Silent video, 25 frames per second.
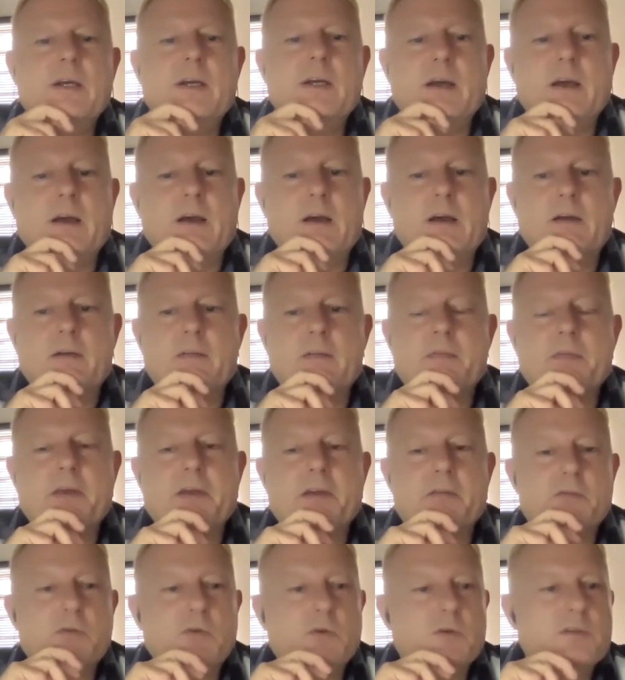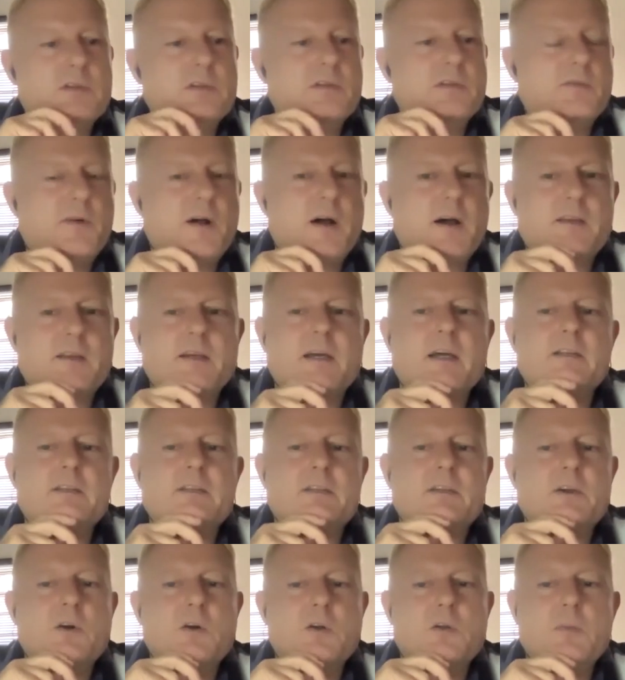And of course, the father had
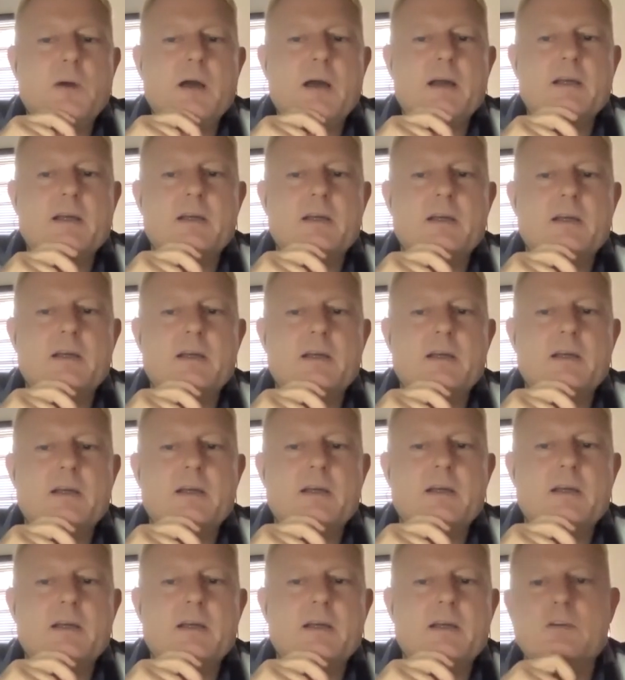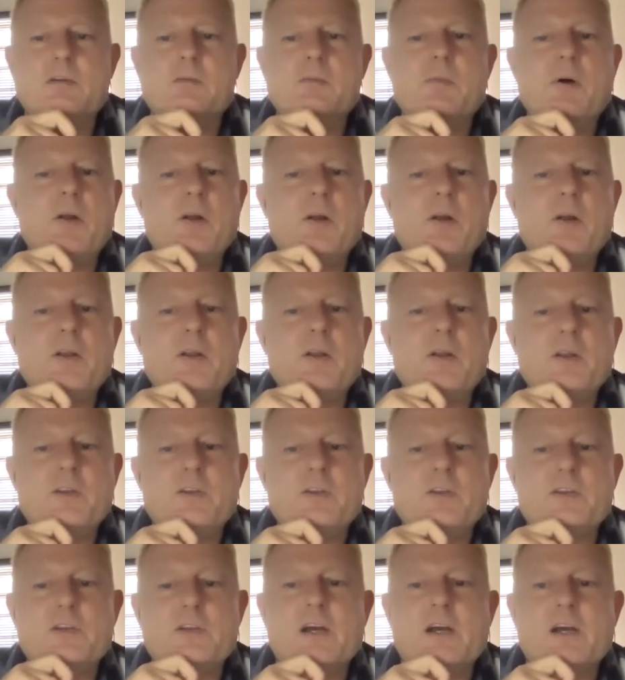to call back a couple of weeks later and
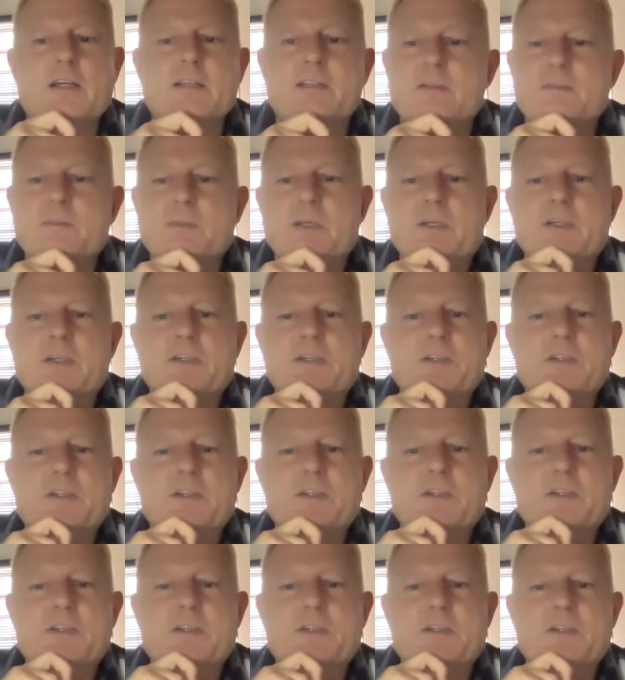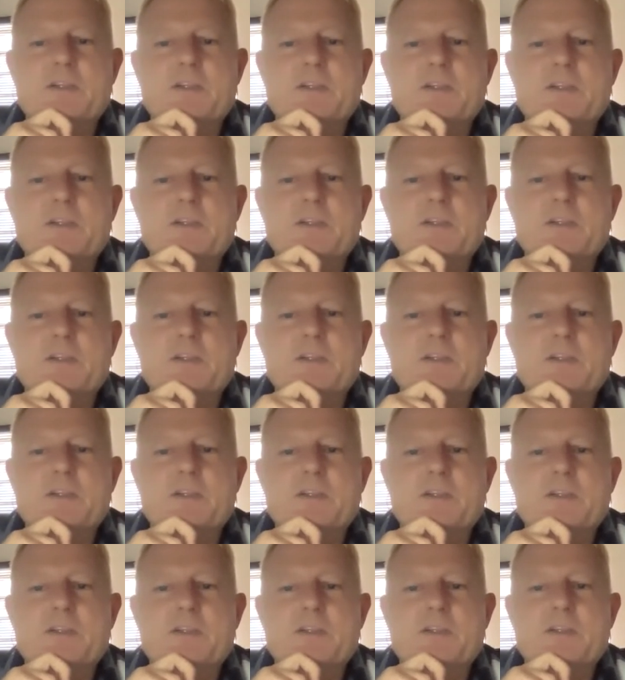apologize because he knew
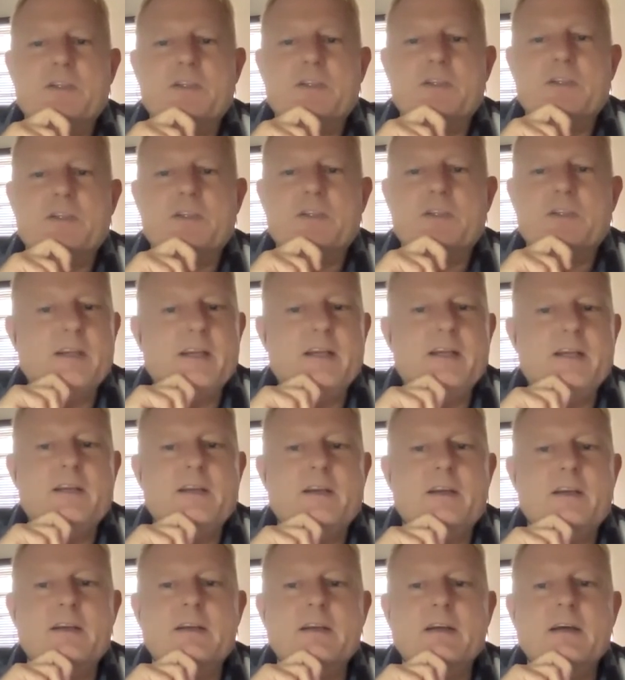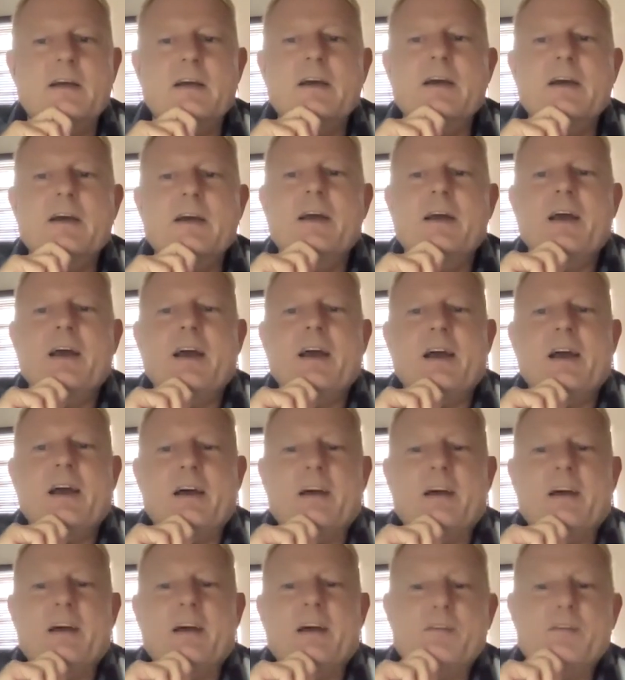more than he did.
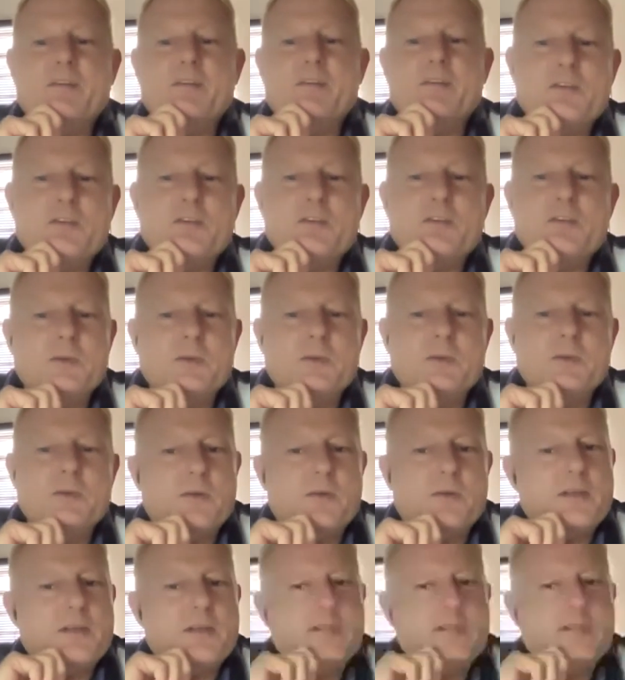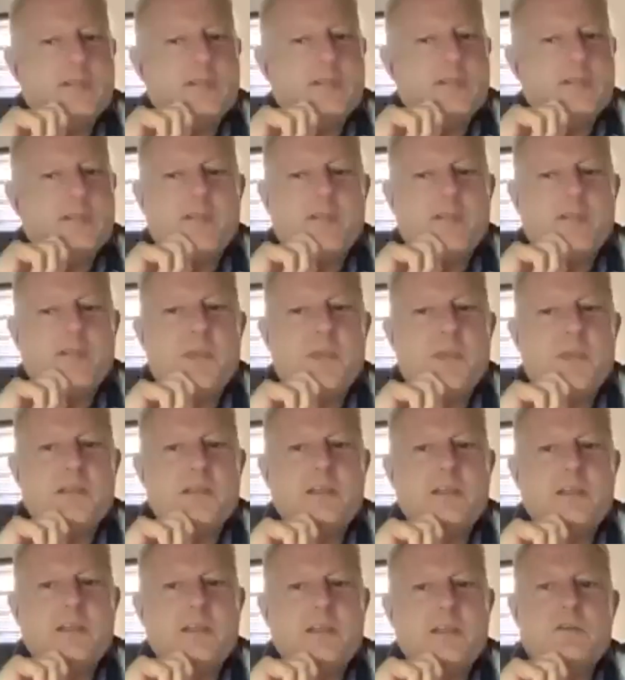And so, this
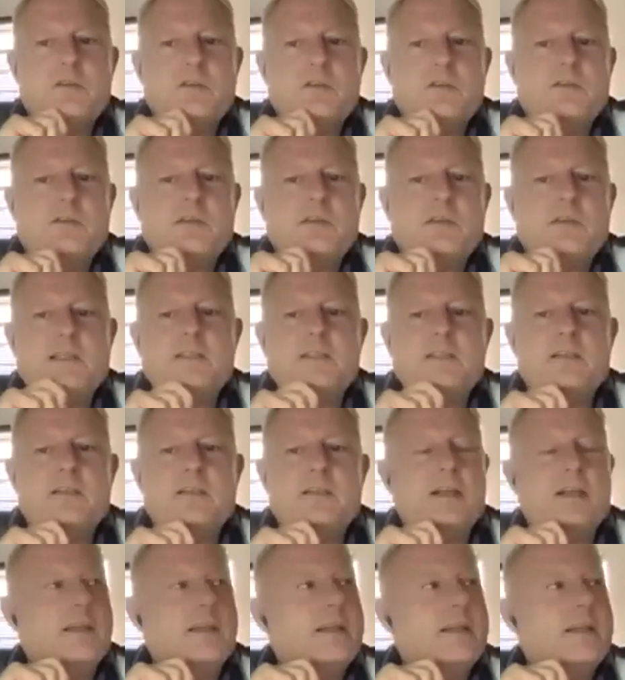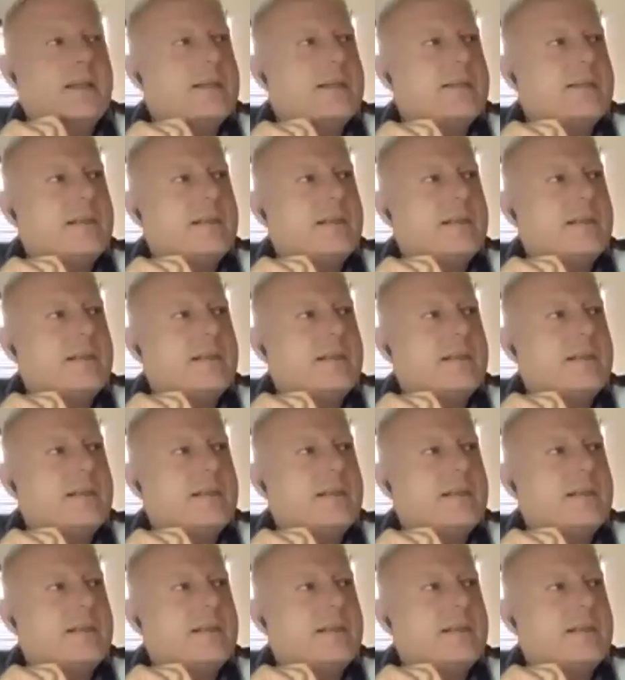is a sort of case study that